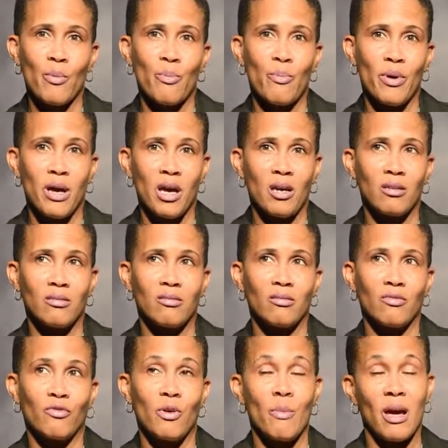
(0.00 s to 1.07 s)
but
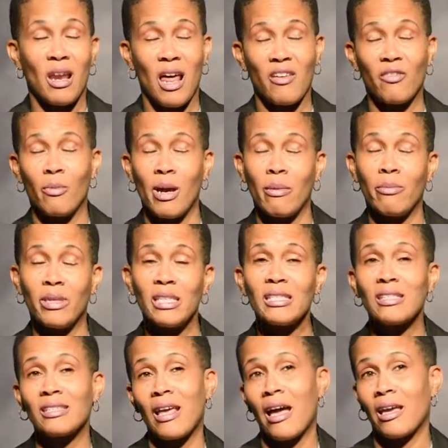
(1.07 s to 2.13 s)
for my life and my
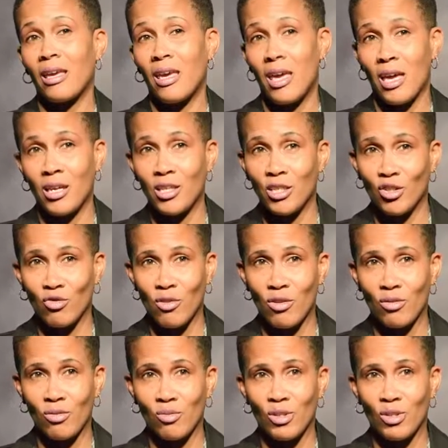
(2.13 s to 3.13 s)
business, I can control.